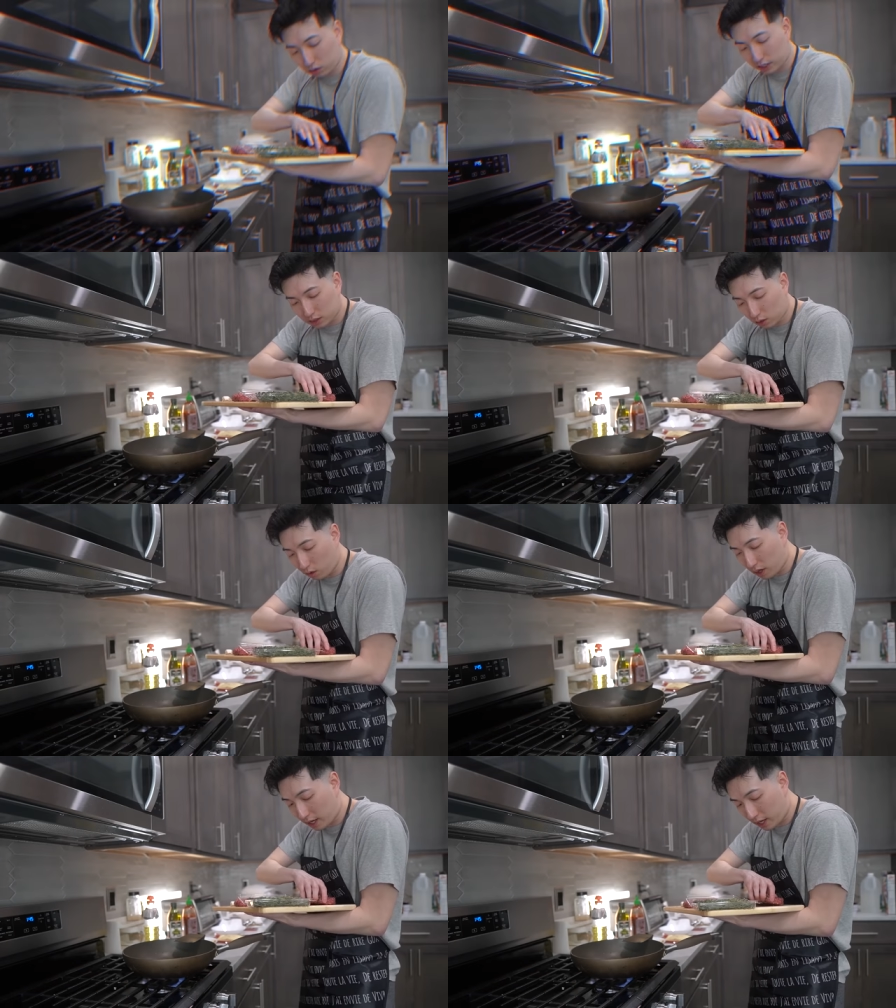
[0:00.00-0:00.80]
Let's
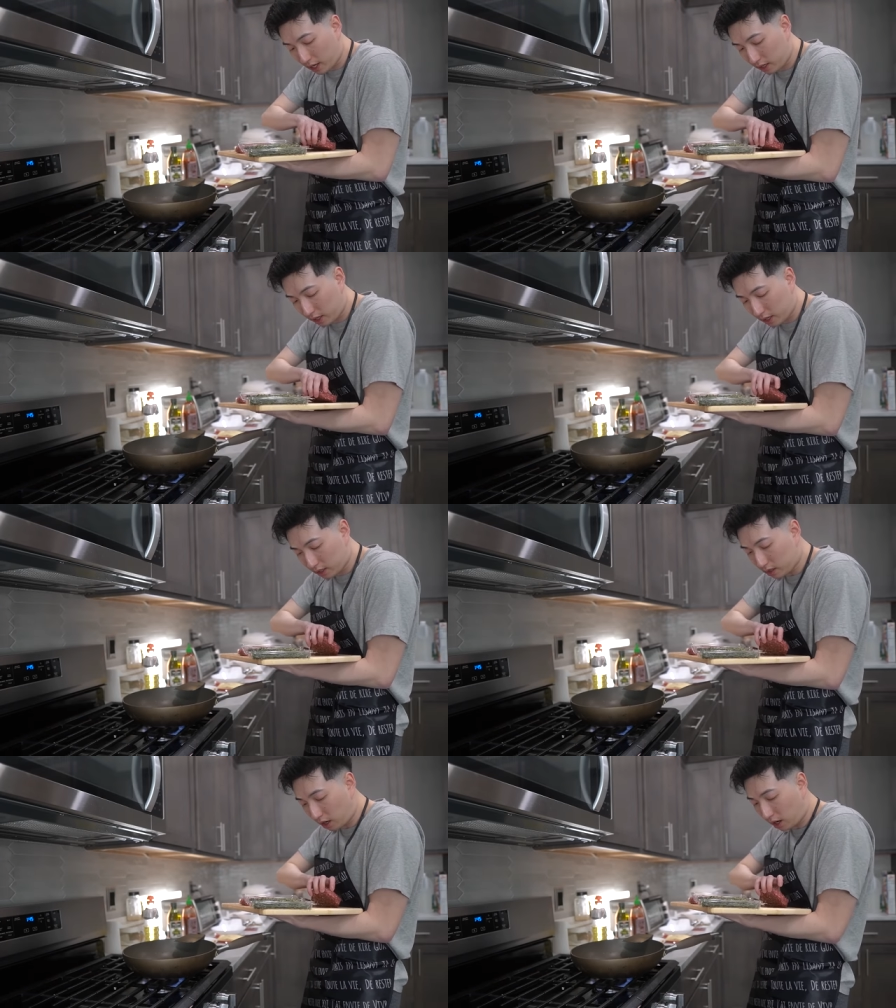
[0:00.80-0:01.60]
go ahead
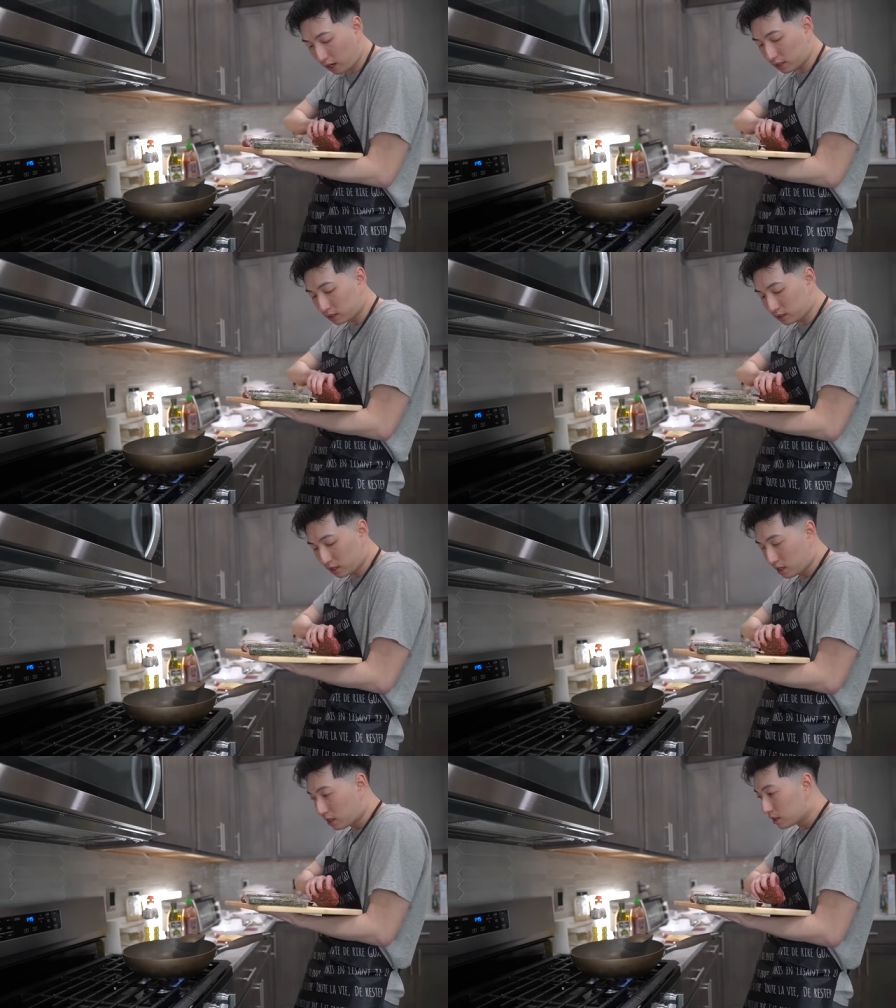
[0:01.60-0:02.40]
and toss
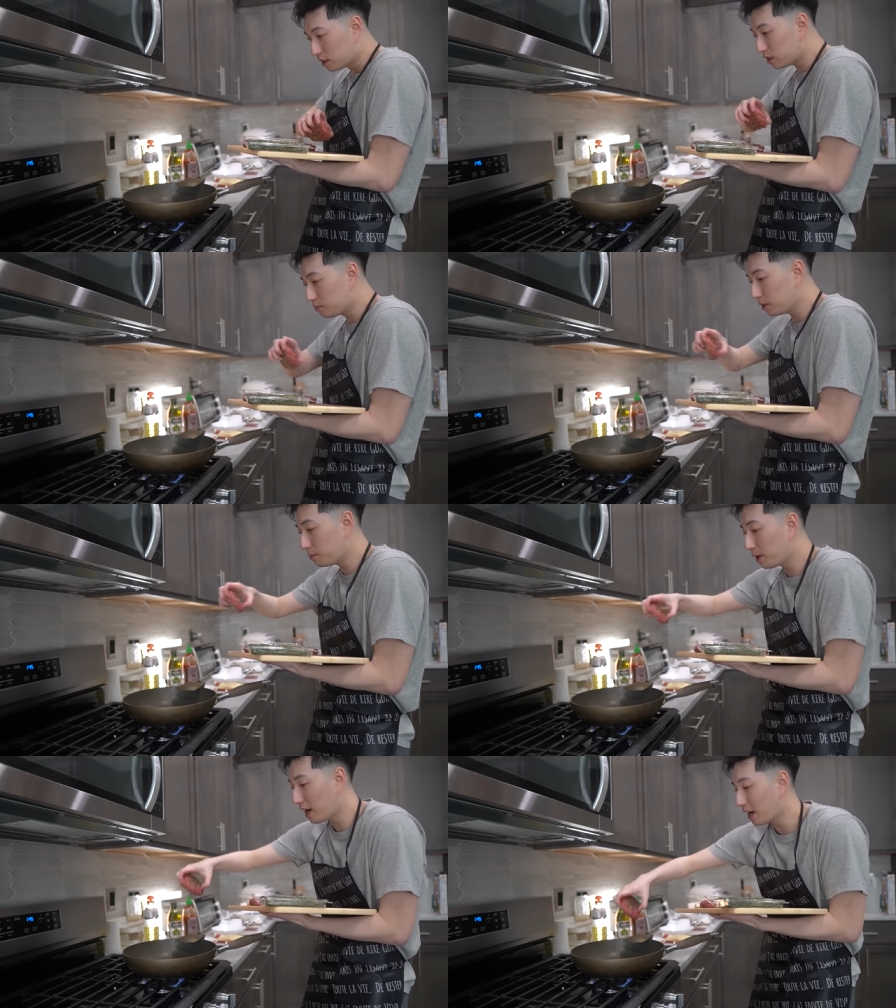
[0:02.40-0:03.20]
this
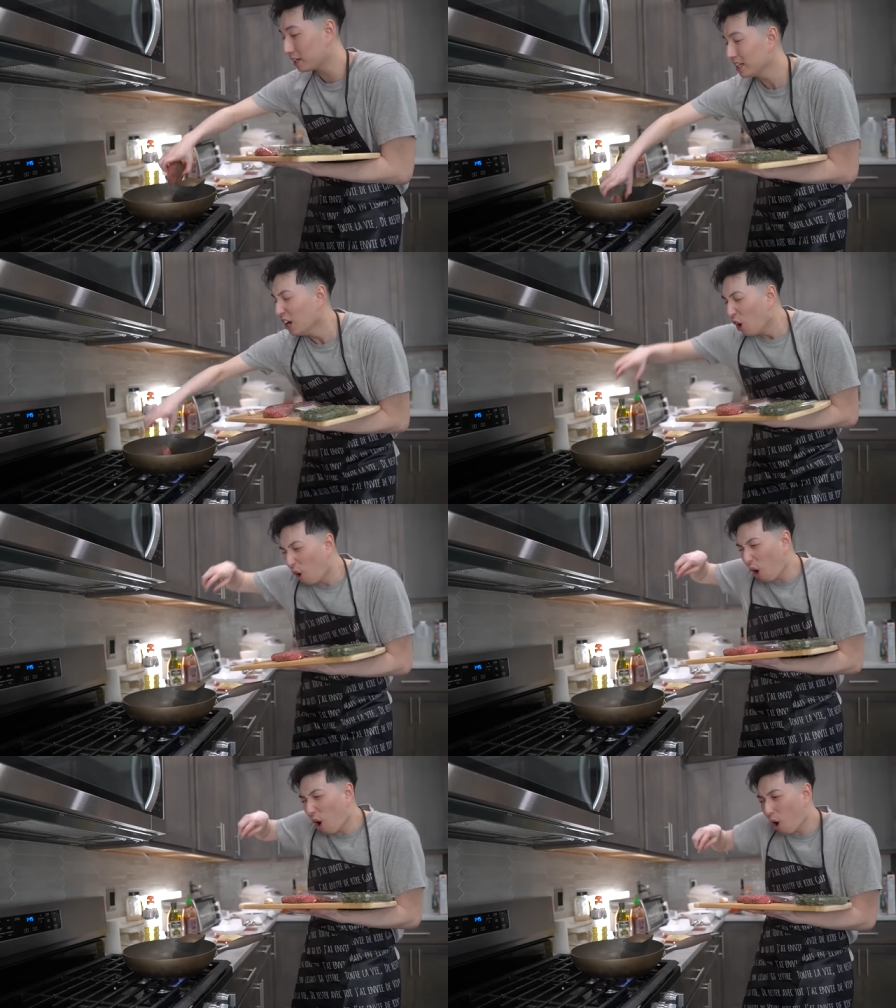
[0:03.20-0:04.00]
meat patty.
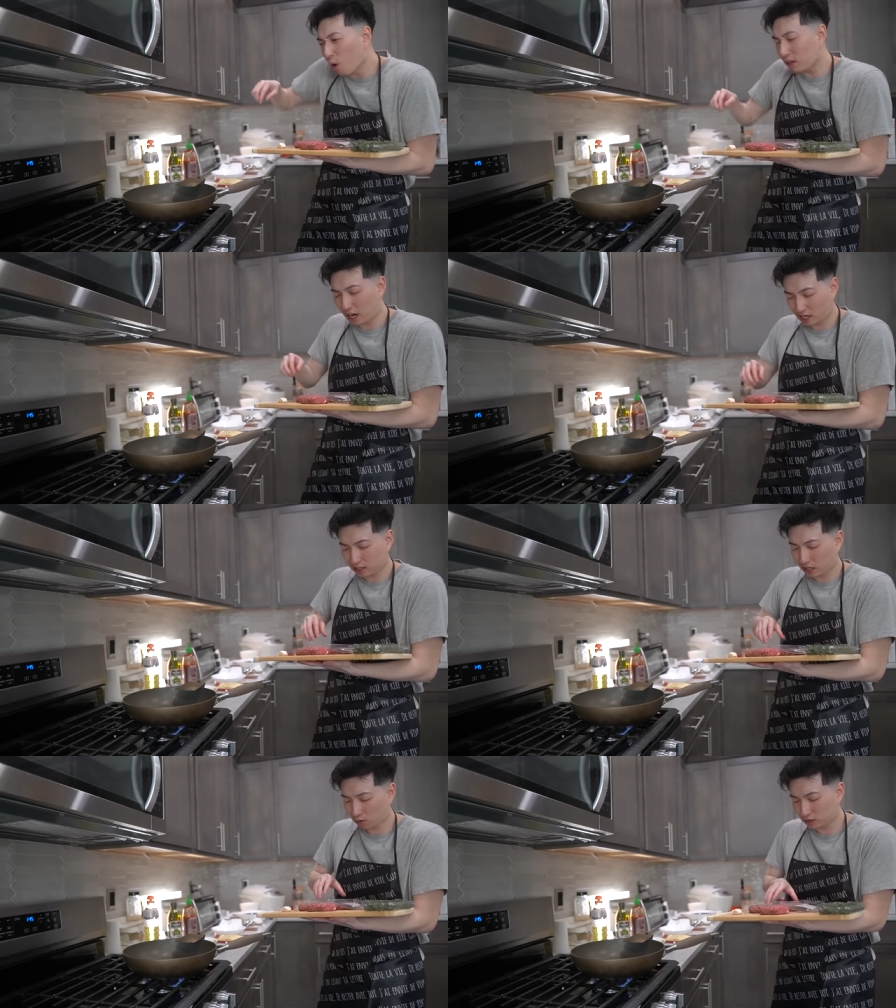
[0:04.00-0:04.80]
Oh
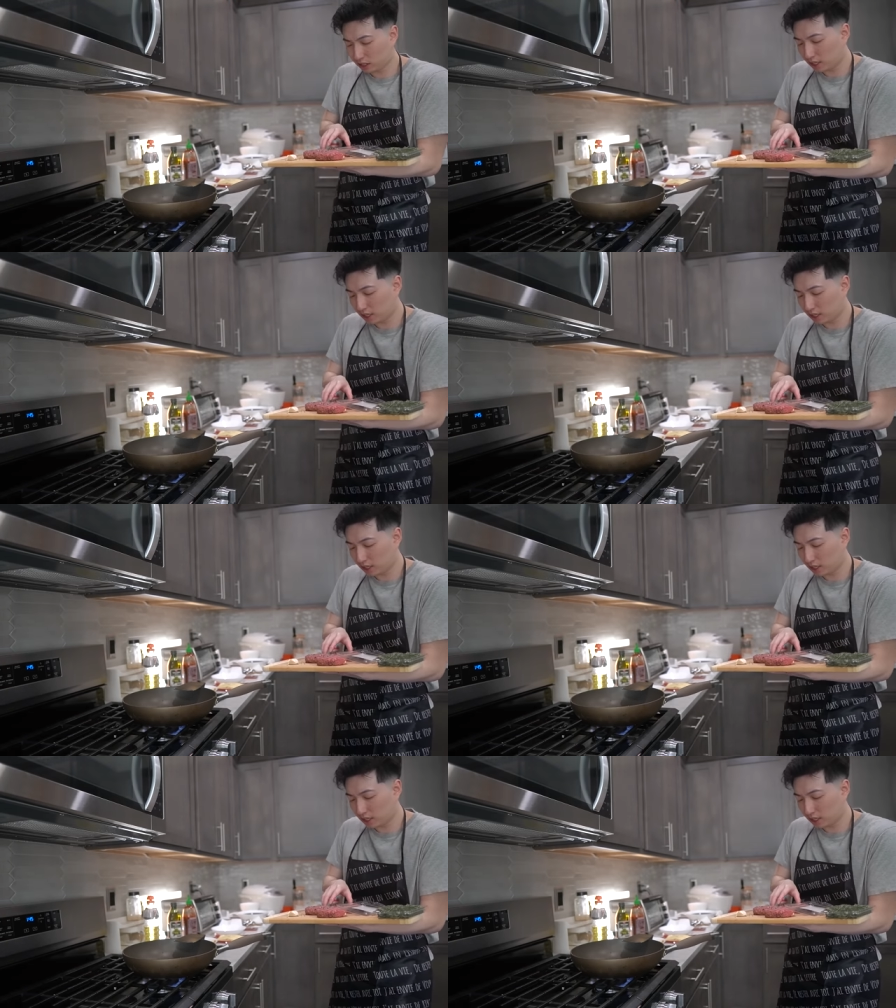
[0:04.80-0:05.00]
gosh, that was